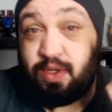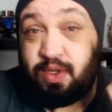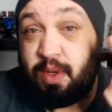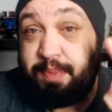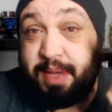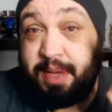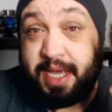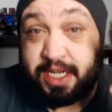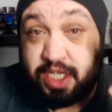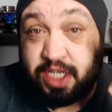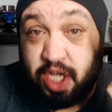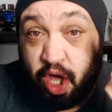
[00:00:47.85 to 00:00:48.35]
We
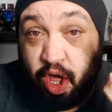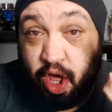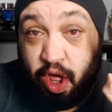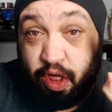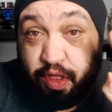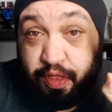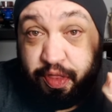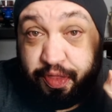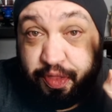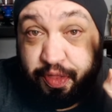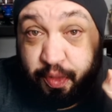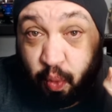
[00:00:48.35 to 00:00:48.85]
picked
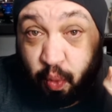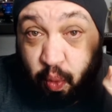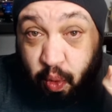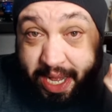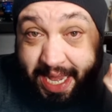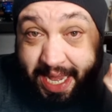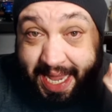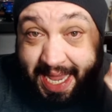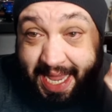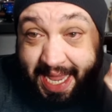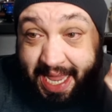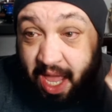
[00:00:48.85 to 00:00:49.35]

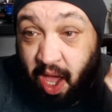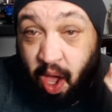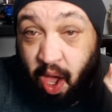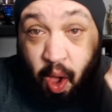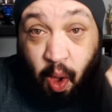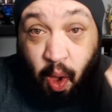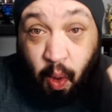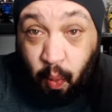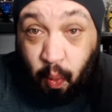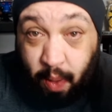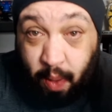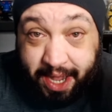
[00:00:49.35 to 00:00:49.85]
three
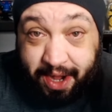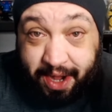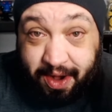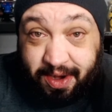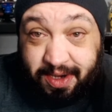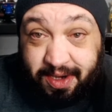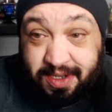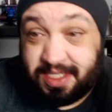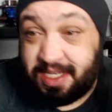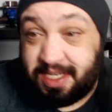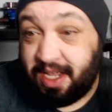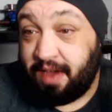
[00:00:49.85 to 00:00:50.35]

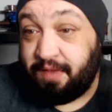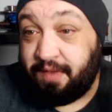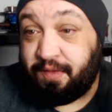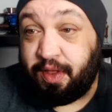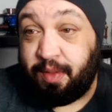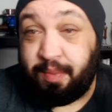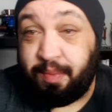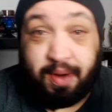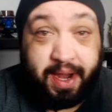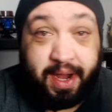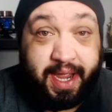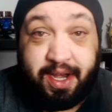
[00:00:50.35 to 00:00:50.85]
winners for
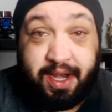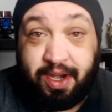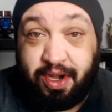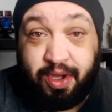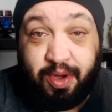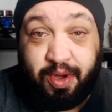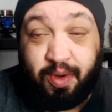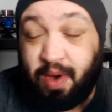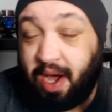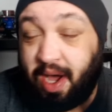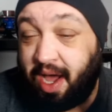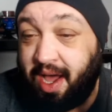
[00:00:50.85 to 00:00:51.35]
the brand
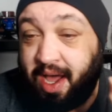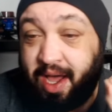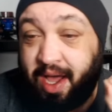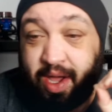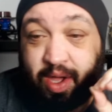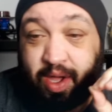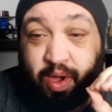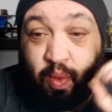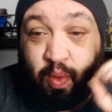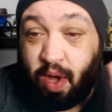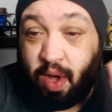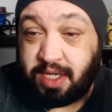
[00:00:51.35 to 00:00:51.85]
new uh,
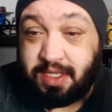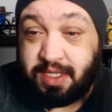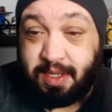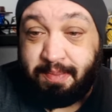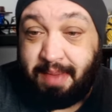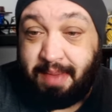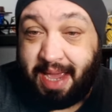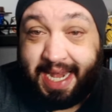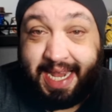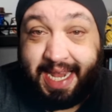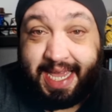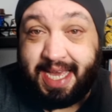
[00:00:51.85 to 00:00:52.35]

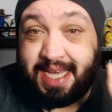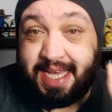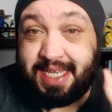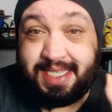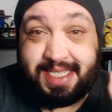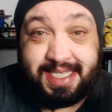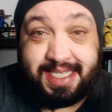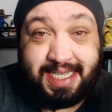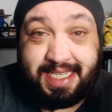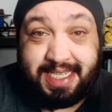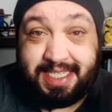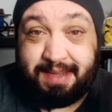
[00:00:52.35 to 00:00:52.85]
Quantumania
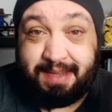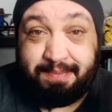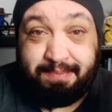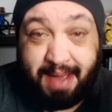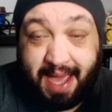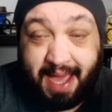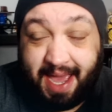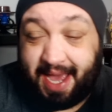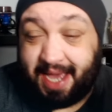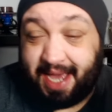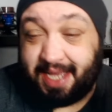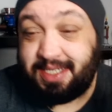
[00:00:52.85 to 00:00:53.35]
season
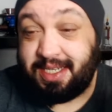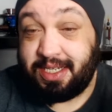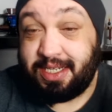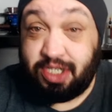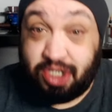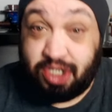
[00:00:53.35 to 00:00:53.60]
pass.